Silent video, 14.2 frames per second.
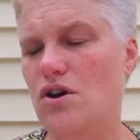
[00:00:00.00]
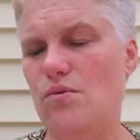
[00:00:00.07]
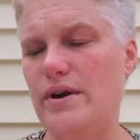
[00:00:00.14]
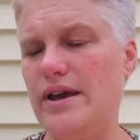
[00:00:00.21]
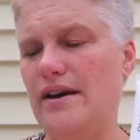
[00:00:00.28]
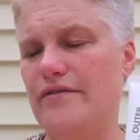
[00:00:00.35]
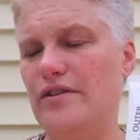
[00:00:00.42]

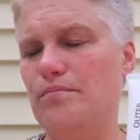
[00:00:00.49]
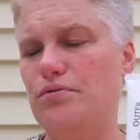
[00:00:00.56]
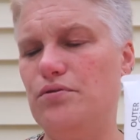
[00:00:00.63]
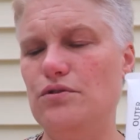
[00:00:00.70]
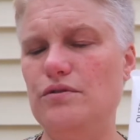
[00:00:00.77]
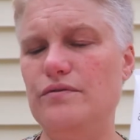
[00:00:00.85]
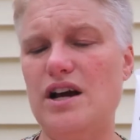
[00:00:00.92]
We have
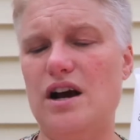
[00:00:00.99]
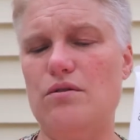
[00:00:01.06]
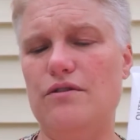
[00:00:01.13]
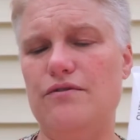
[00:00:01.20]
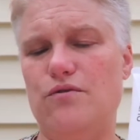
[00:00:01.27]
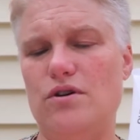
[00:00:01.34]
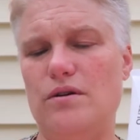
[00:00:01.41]
improved
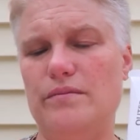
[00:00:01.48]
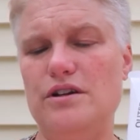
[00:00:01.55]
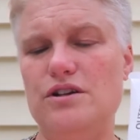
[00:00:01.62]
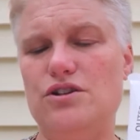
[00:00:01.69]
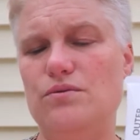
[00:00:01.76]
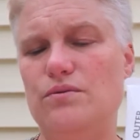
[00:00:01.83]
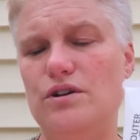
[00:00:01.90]
our
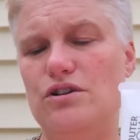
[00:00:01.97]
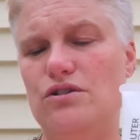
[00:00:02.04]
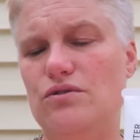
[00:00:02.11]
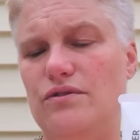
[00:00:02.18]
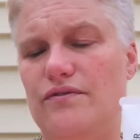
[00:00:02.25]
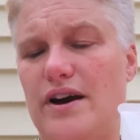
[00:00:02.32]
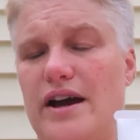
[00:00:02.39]
formula to
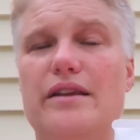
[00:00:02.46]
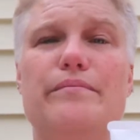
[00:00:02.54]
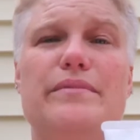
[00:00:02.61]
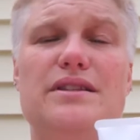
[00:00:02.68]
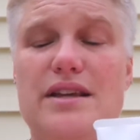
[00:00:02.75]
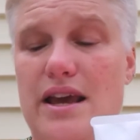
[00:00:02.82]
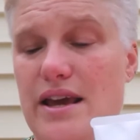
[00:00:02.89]
include
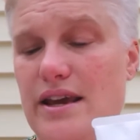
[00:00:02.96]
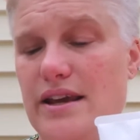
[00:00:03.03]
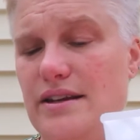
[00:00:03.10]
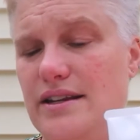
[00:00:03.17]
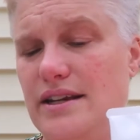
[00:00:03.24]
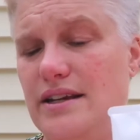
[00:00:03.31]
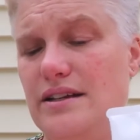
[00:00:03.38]
vitamins A,
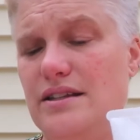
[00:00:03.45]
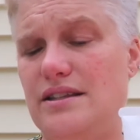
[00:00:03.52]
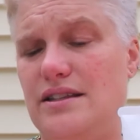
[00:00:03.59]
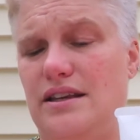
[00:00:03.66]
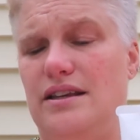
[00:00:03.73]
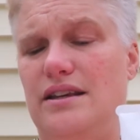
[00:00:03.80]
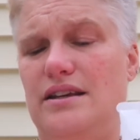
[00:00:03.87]
D, and
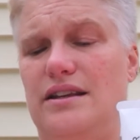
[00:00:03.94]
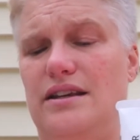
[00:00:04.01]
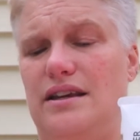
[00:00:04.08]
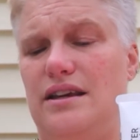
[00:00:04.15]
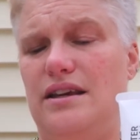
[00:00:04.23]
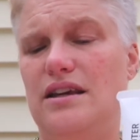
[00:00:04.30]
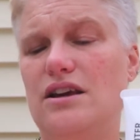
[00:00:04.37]
C, and
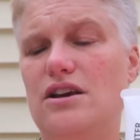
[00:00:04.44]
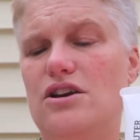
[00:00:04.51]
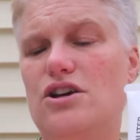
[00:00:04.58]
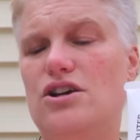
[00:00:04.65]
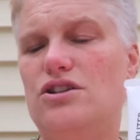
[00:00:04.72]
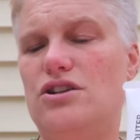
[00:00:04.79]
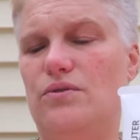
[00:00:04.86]
E.
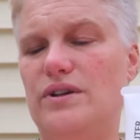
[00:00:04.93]
So